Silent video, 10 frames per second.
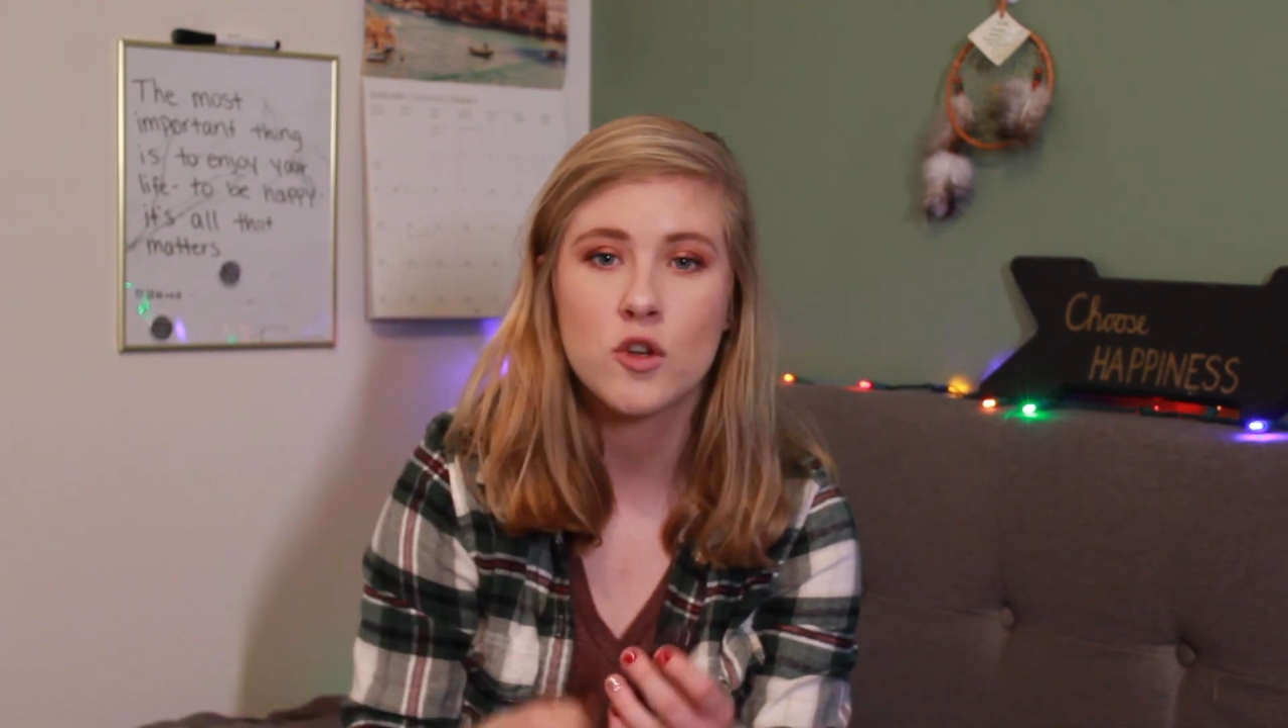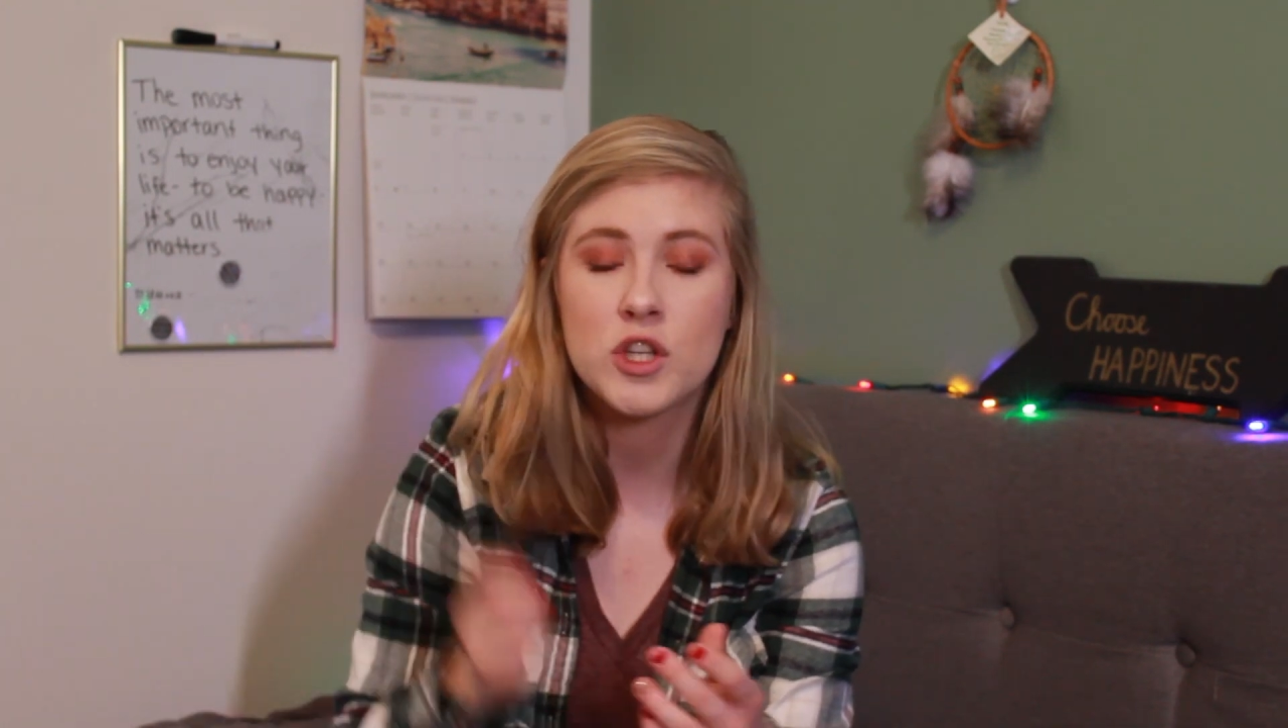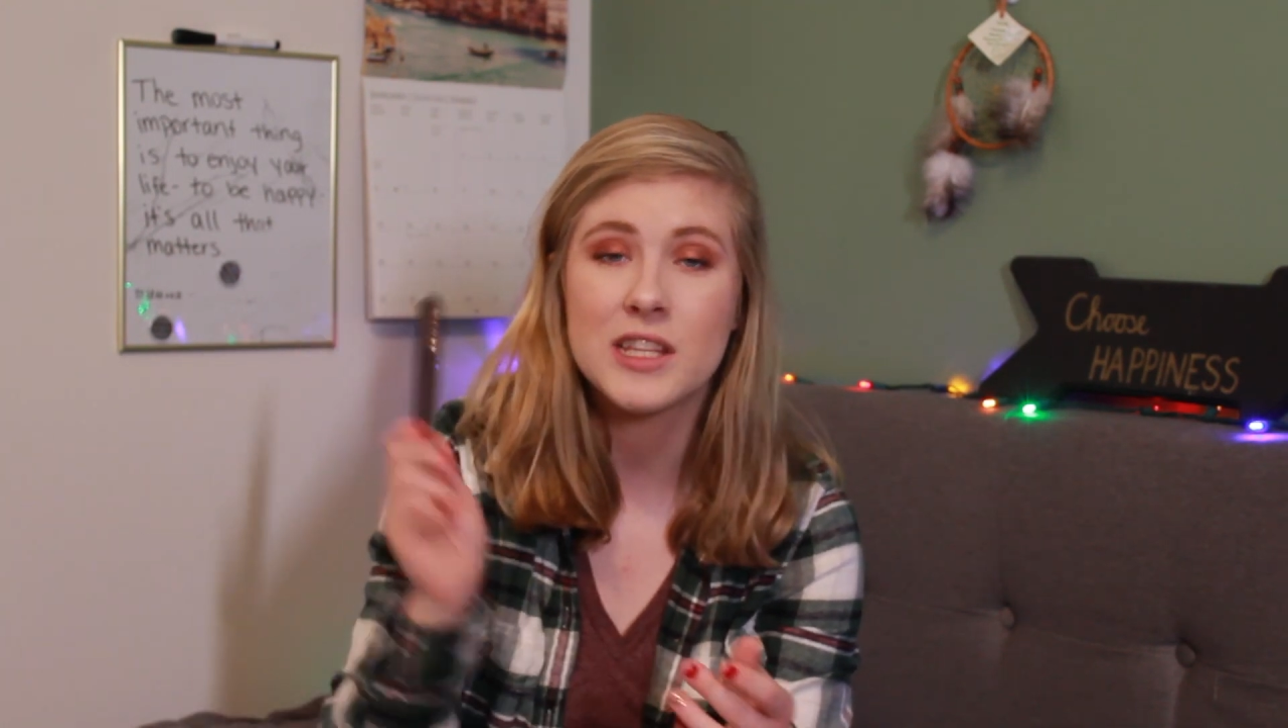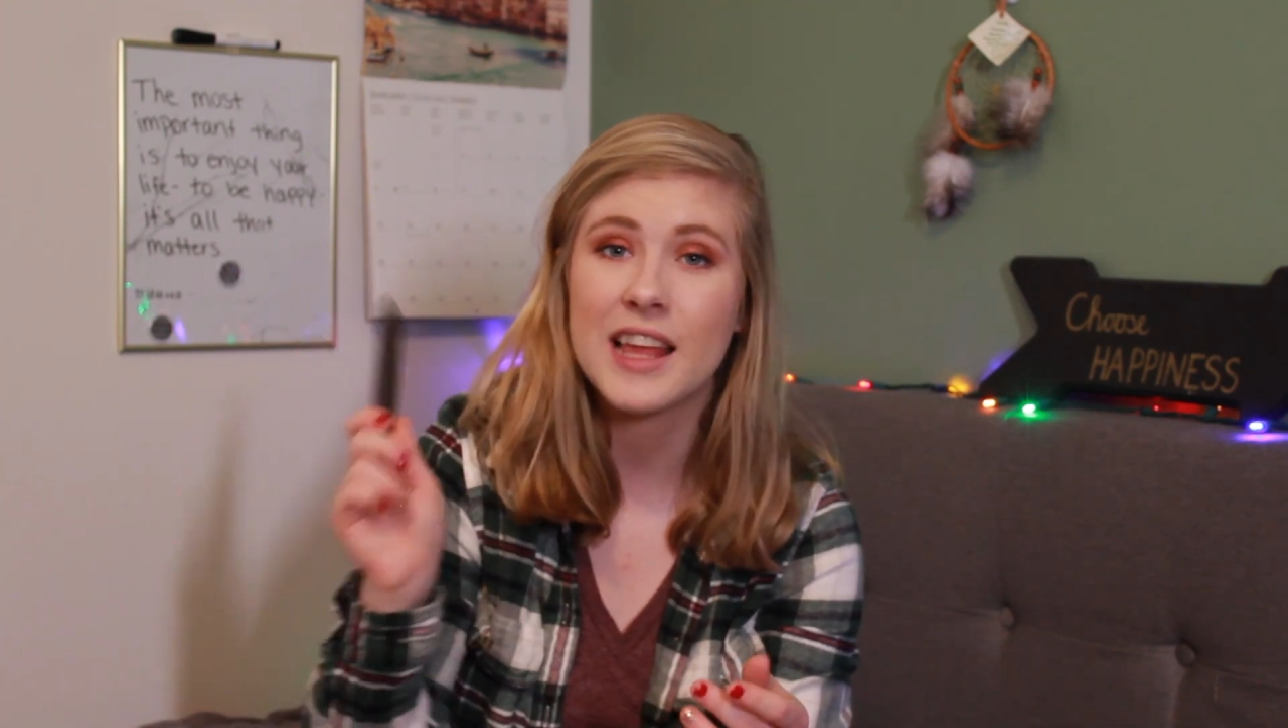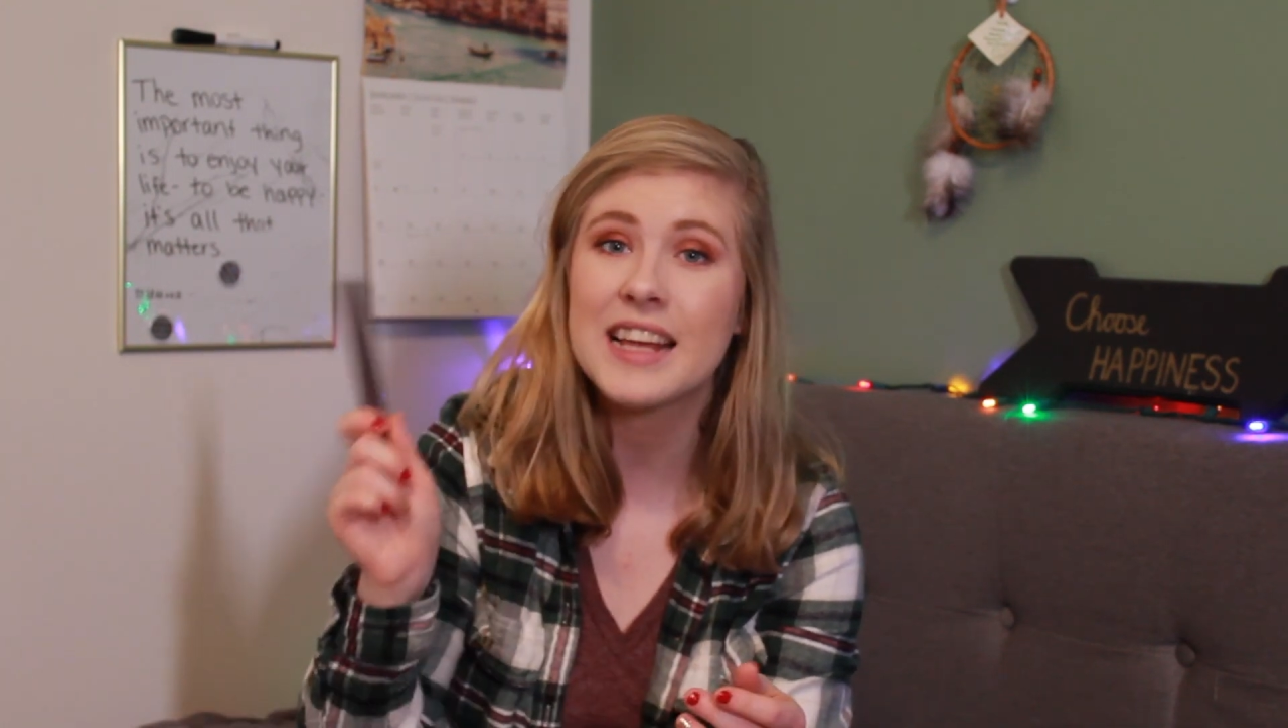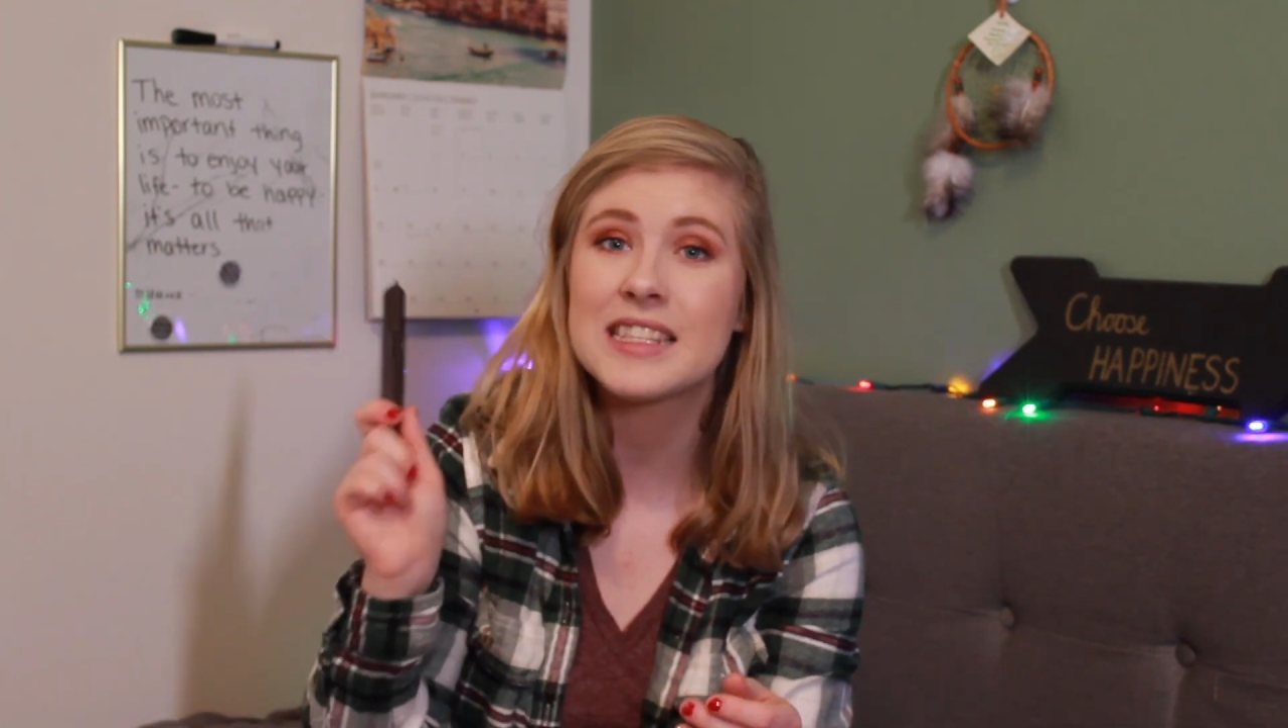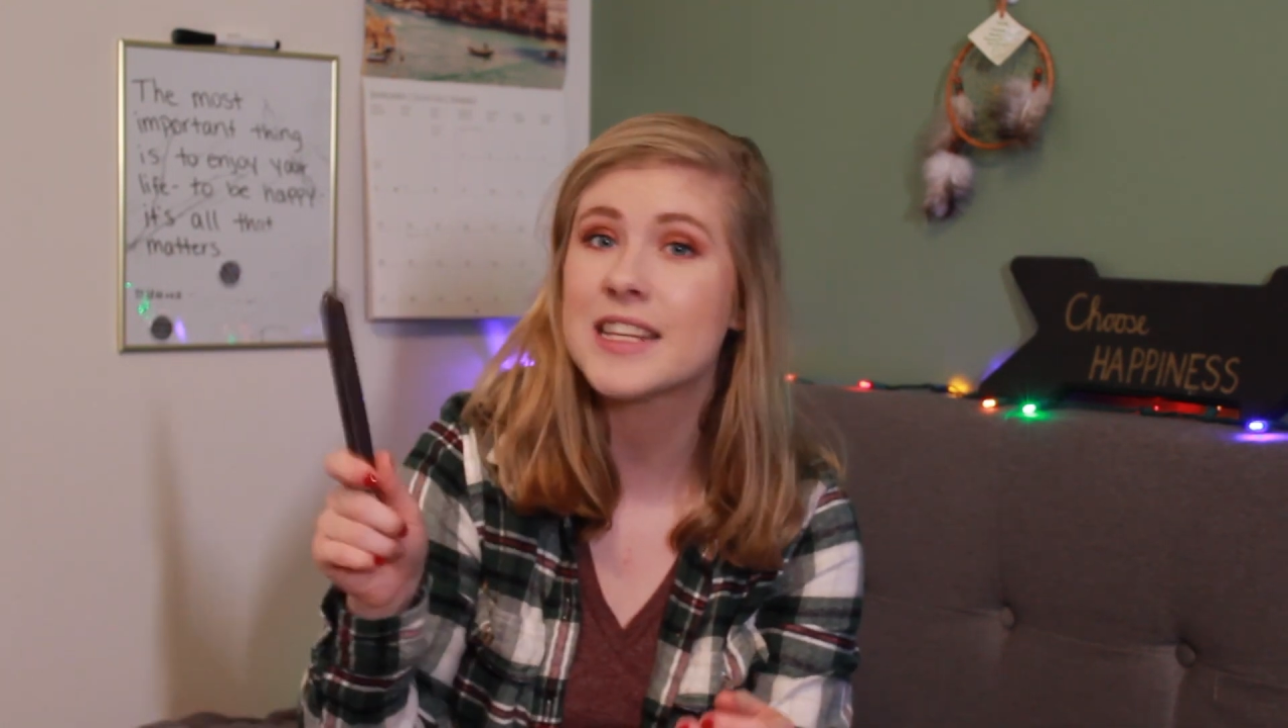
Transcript: so she likes